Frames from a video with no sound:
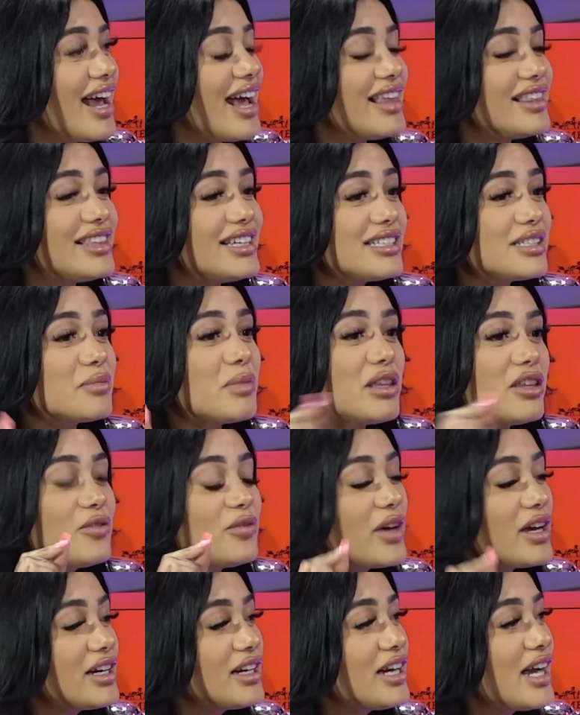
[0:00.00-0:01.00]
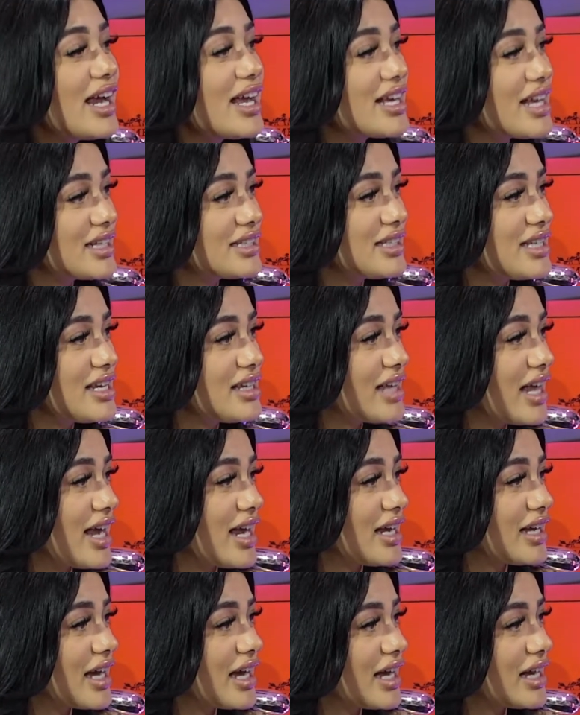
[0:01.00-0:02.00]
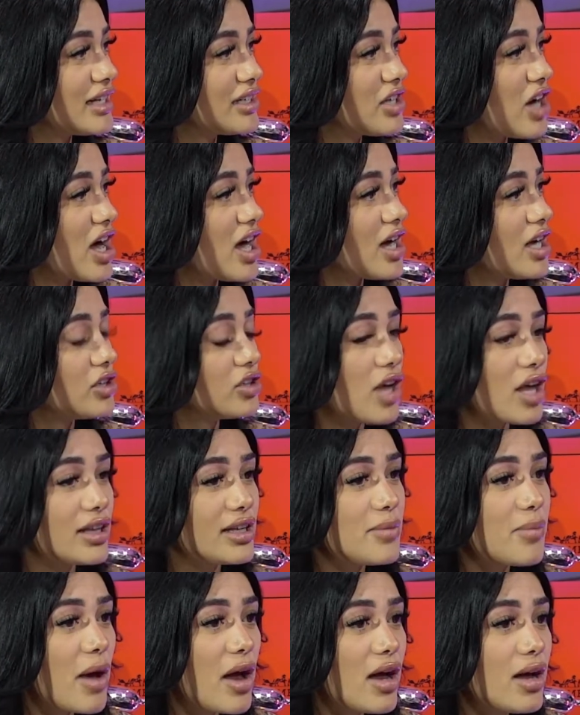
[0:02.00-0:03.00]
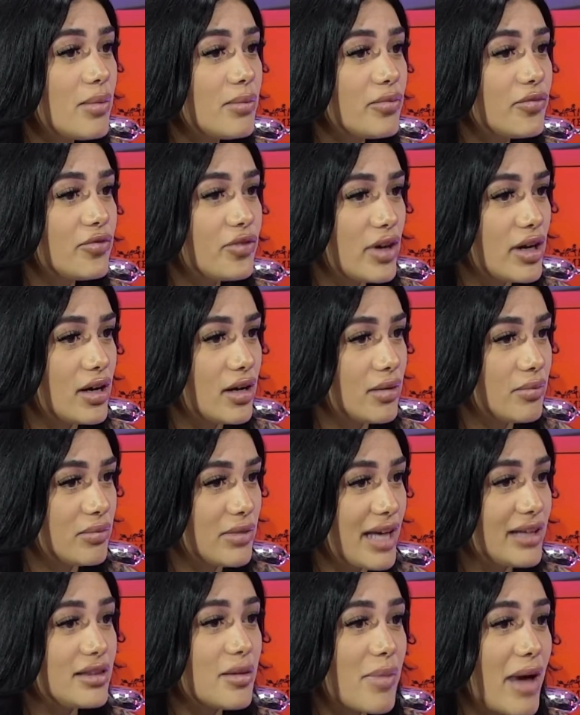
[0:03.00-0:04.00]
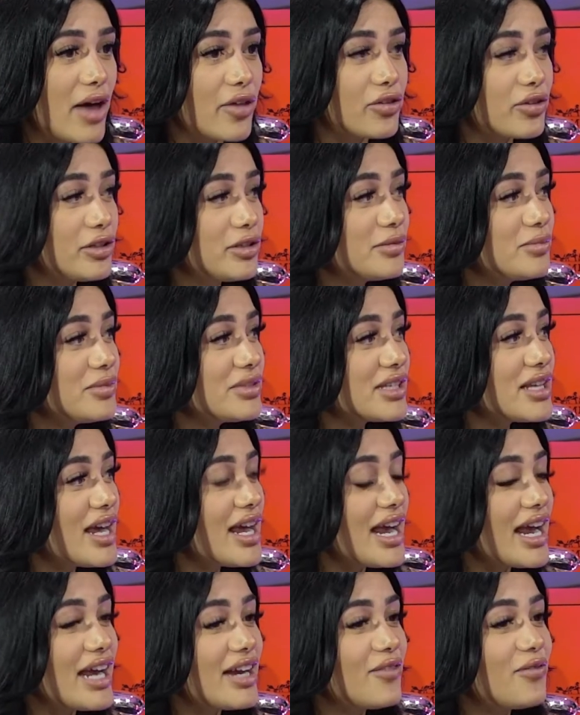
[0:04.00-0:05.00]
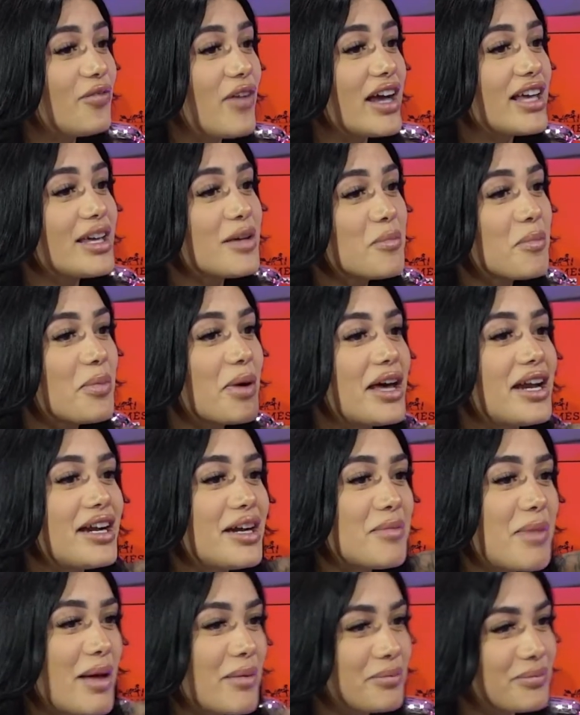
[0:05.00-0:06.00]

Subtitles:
This motherfucker, I guess he like got a lollipop from like the bathrooms and fucking put it in my